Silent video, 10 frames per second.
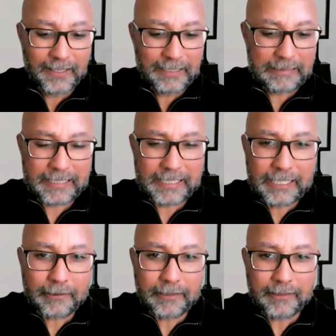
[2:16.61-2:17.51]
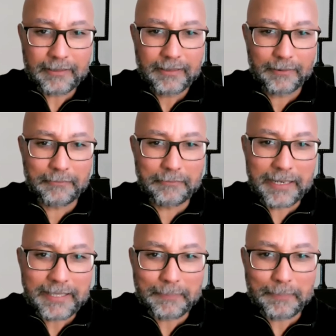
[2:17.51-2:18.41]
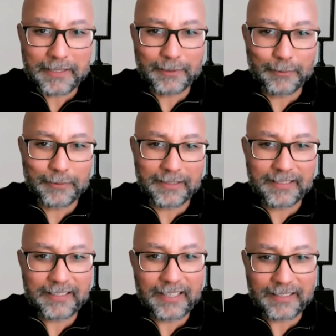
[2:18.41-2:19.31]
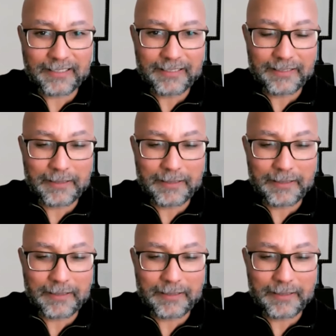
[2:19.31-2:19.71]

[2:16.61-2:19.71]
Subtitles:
secret recipes to success.